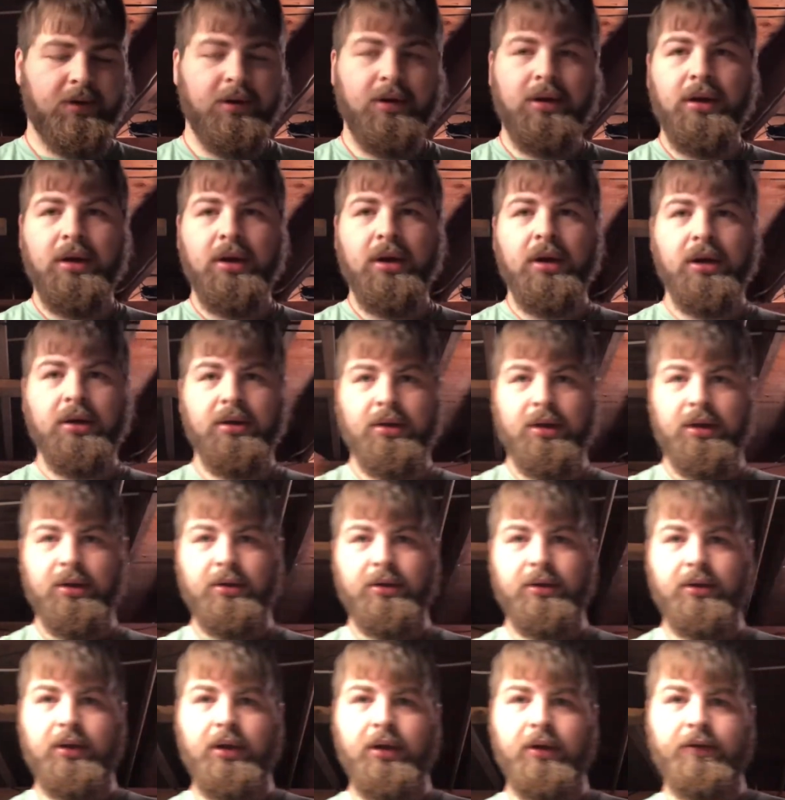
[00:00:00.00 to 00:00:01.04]
The other
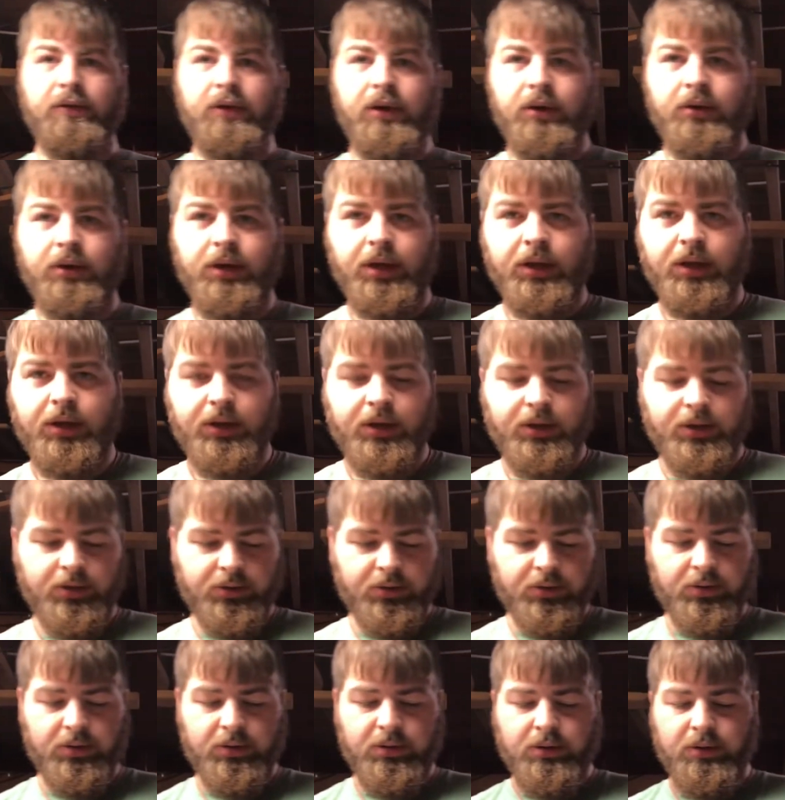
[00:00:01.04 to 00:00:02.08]
stuff you cannot
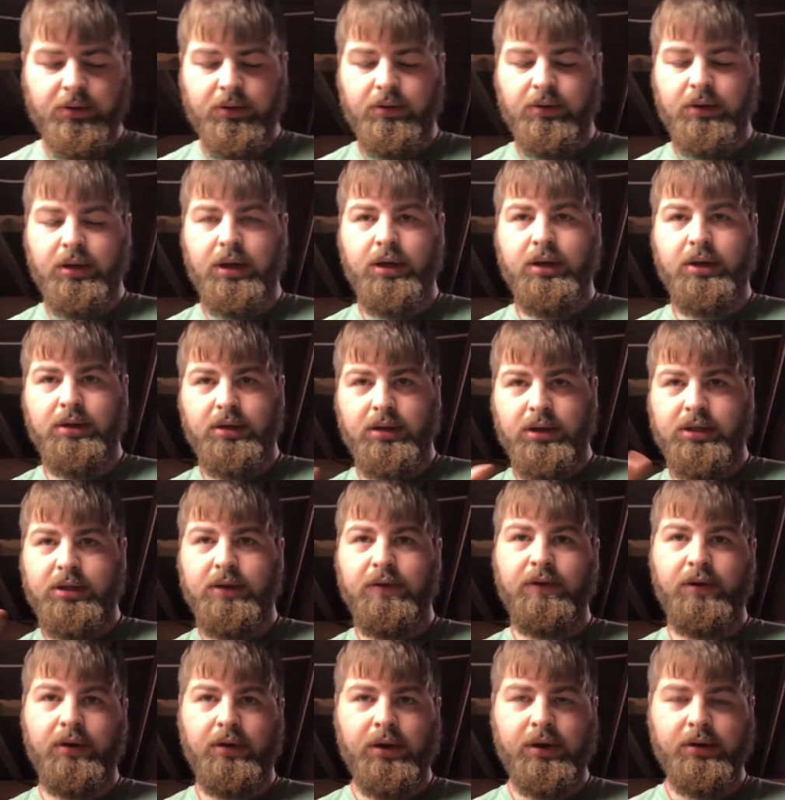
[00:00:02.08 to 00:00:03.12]
do that unless if
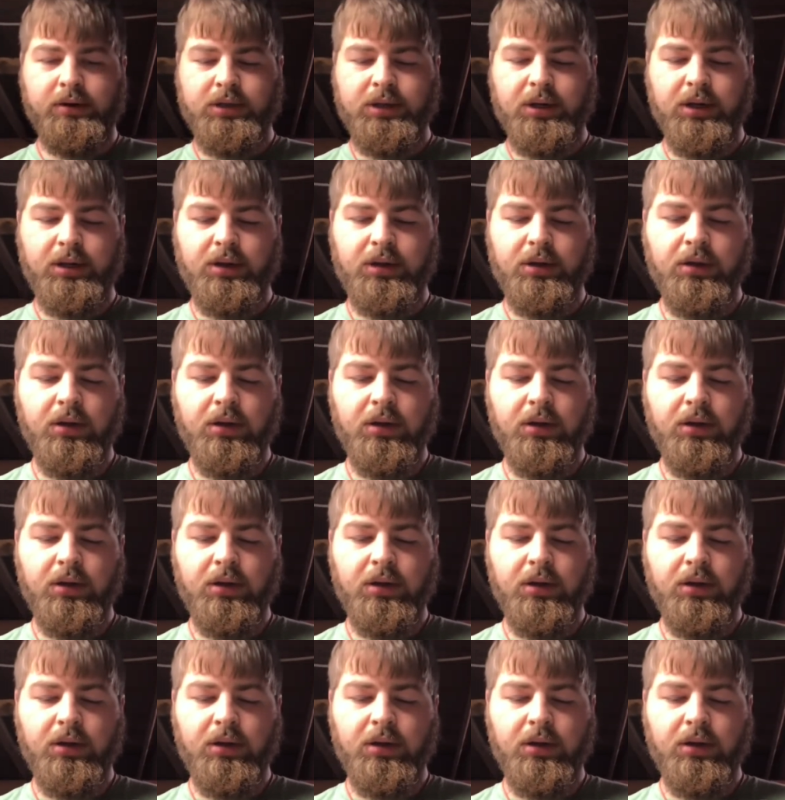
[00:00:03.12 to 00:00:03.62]
you're outside.